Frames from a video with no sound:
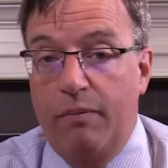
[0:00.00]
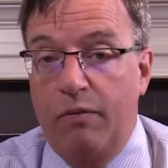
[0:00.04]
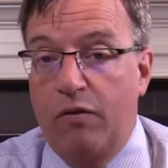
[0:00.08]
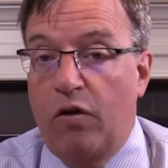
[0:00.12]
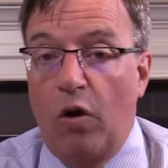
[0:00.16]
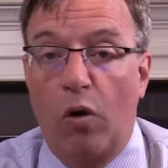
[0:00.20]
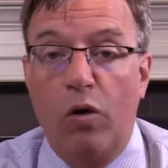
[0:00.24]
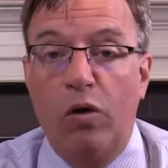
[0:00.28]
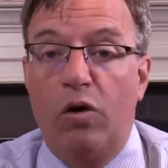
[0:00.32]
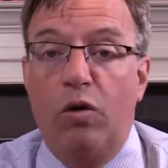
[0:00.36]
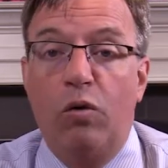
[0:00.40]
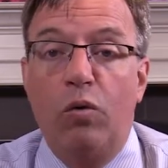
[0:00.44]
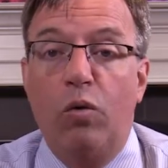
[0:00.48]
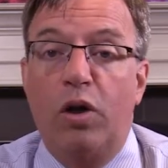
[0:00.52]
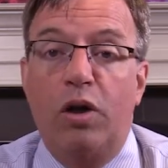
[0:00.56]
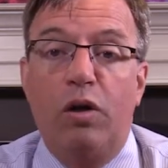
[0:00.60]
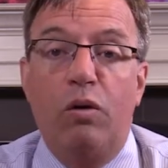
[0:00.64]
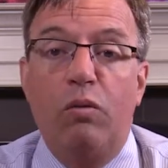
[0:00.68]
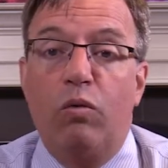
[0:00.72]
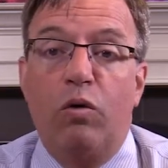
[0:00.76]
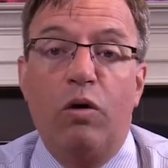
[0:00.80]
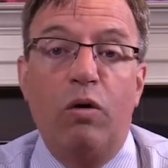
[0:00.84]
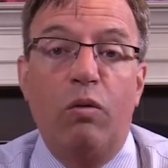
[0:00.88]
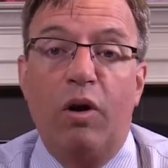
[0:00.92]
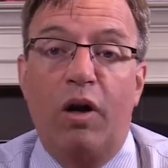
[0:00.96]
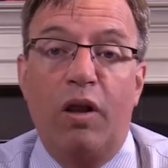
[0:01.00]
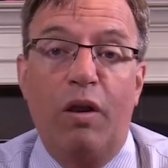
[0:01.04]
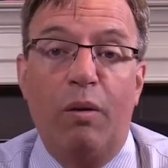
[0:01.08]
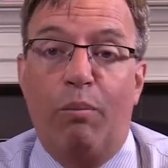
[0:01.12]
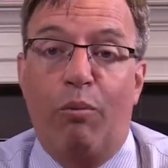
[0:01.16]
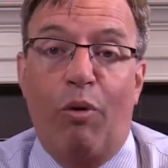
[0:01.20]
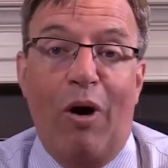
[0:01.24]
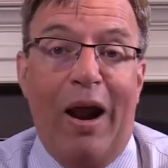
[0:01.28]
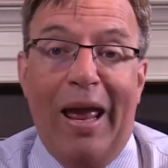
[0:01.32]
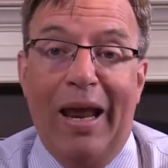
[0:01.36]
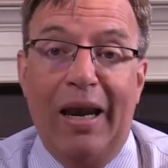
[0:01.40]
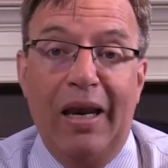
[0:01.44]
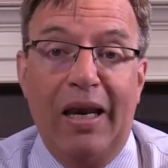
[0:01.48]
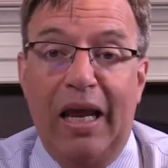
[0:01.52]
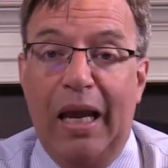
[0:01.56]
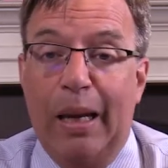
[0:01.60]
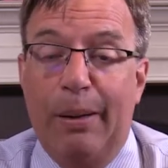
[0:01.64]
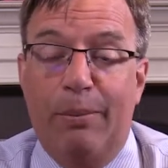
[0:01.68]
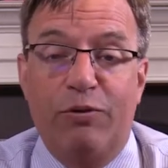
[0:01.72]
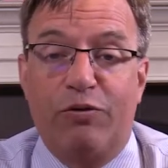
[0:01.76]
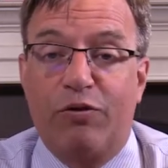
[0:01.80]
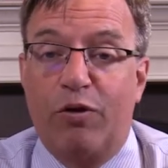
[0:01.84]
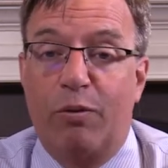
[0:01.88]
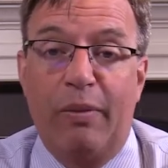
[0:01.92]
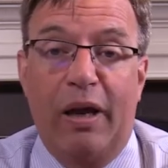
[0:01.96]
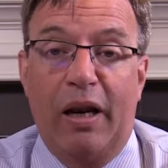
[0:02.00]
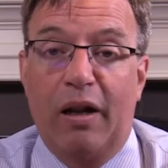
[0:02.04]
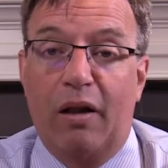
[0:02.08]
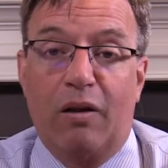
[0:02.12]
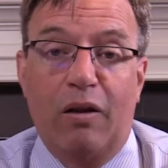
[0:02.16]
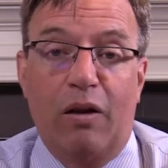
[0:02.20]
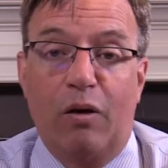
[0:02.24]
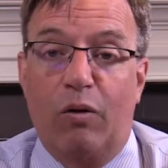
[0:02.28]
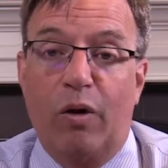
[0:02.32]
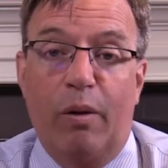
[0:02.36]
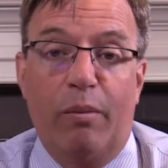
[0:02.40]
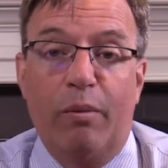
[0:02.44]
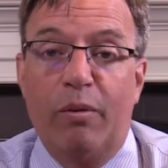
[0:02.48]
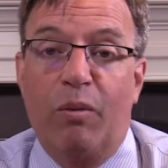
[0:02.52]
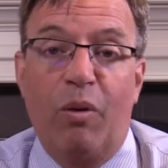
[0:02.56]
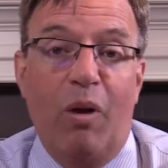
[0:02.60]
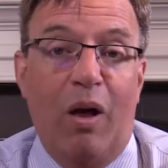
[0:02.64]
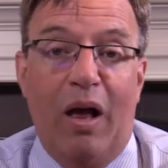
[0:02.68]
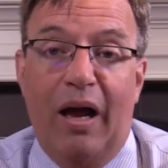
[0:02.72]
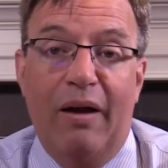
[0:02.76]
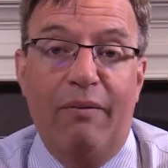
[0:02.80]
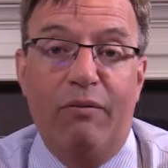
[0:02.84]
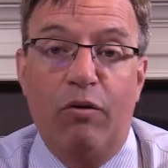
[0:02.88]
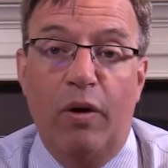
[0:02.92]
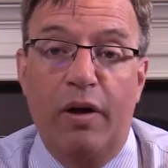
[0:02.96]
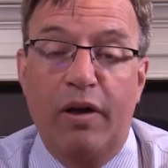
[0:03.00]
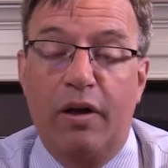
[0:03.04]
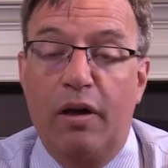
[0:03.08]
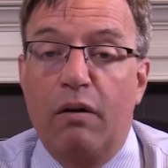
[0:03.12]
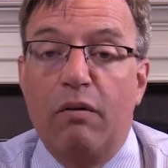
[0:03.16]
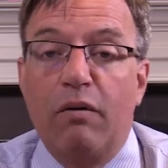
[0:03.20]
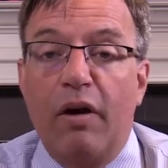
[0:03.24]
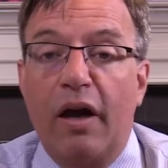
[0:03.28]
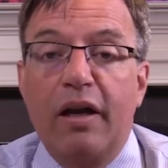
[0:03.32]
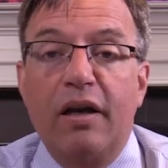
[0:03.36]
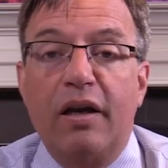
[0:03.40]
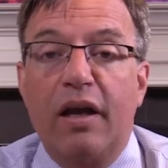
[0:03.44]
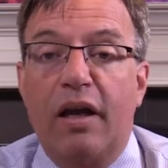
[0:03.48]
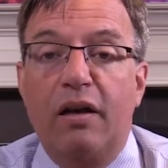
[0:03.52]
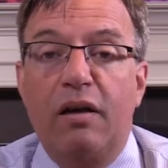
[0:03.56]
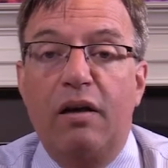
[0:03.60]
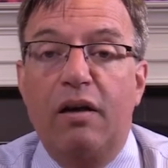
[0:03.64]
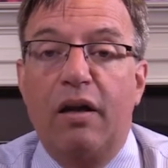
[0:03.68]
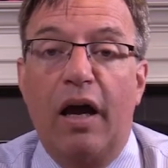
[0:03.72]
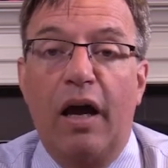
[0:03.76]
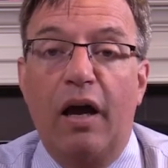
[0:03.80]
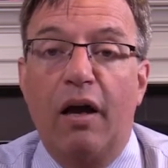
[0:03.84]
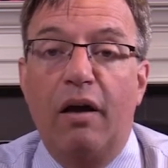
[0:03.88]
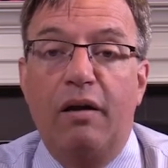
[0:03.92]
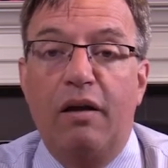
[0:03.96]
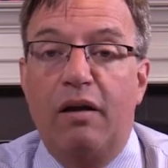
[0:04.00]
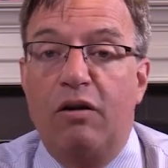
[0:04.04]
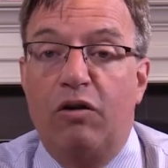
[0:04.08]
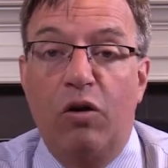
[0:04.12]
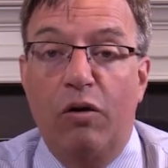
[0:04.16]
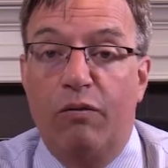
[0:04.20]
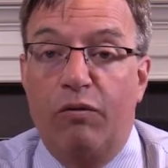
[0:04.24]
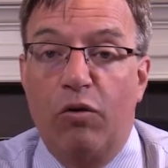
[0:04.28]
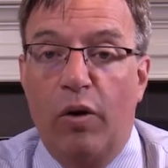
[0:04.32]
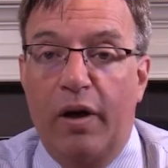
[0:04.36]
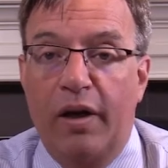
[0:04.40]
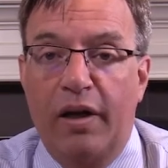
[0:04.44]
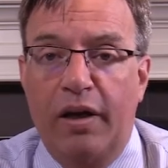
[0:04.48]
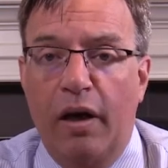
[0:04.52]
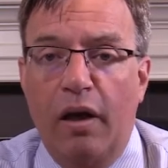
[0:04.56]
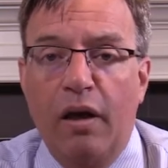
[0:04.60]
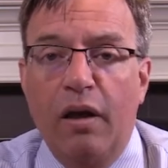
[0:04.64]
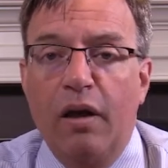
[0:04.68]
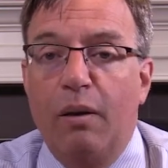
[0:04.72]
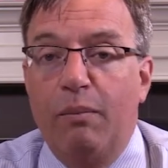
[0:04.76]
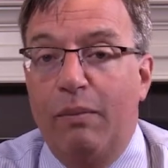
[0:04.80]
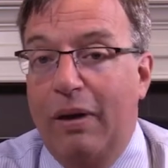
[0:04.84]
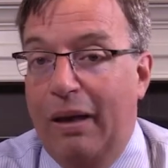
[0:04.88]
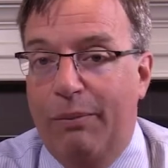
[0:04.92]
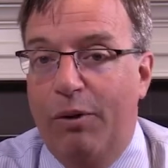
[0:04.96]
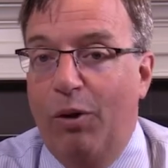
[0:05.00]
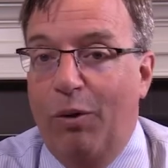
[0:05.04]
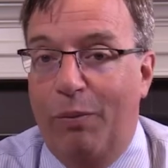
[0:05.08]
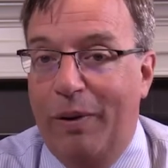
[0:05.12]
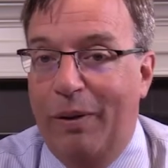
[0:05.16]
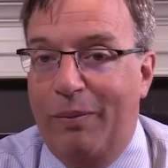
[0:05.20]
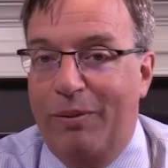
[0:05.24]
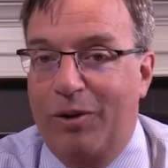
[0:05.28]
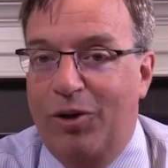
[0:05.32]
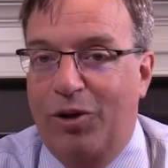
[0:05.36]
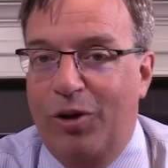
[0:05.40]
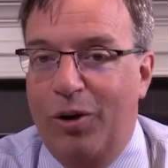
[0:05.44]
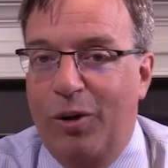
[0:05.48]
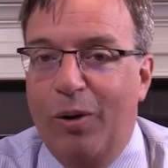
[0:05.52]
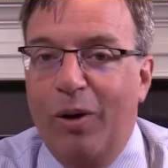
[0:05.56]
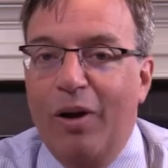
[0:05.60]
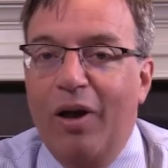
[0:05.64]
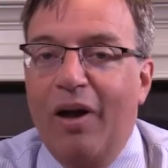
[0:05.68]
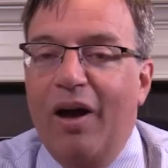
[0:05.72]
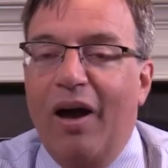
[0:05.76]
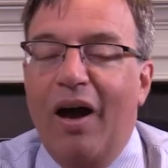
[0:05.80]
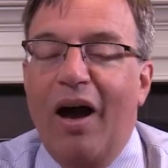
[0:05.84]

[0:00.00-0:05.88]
So what are the brand names for medical equipment? Well, I have no idea, right? And you have no idea, maybe you do.